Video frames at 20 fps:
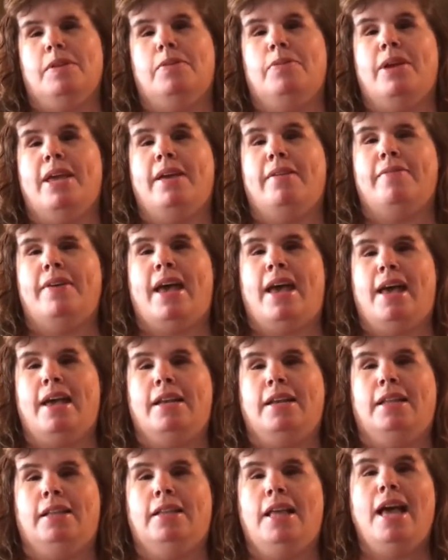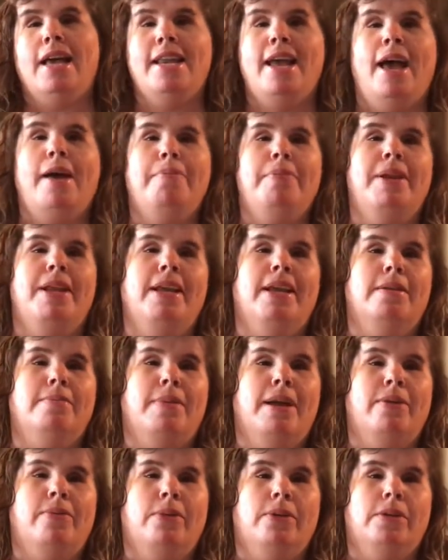We have had a lot happening in
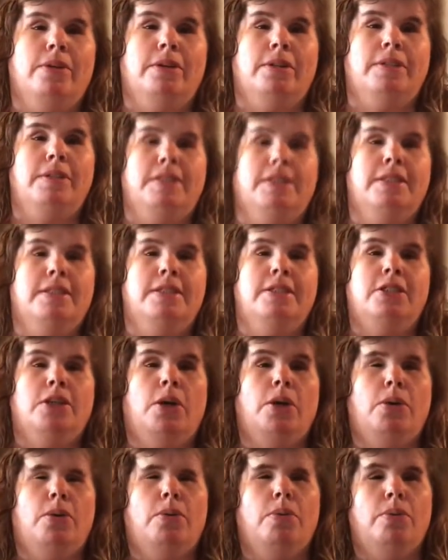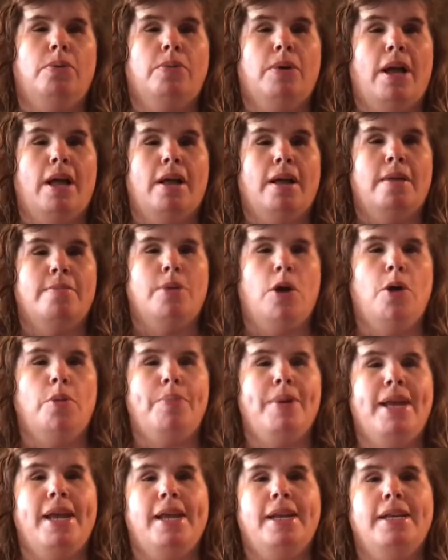my world, so I'm
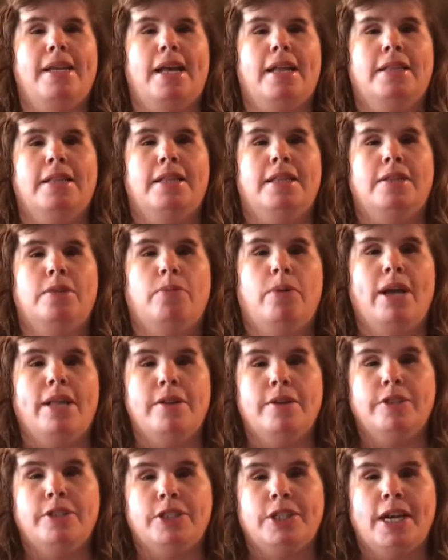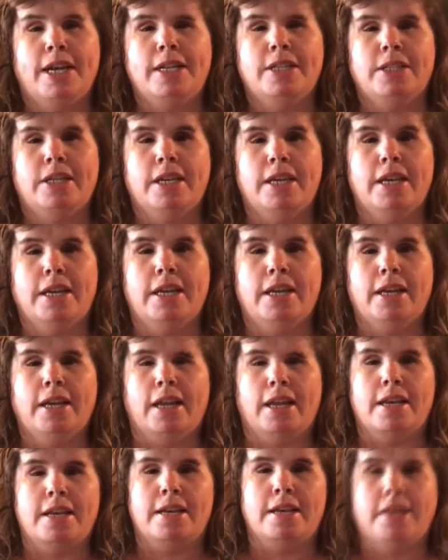hoping now that the weather's changing
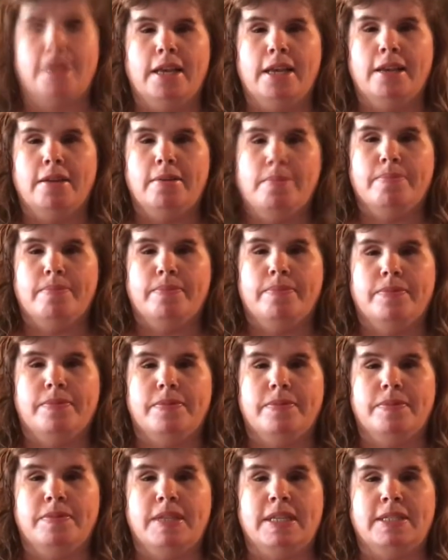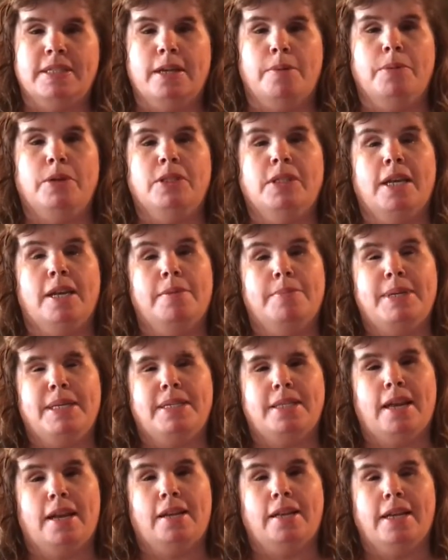and the summer's going to be
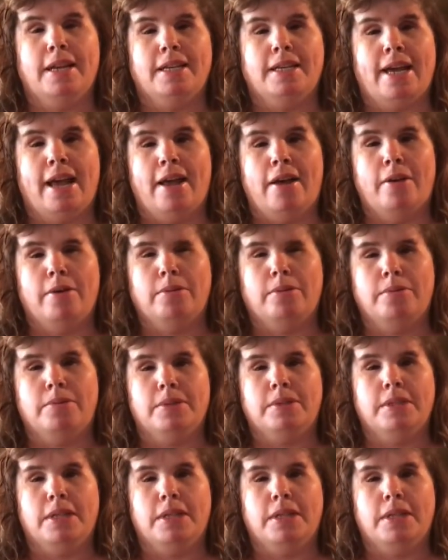settling down,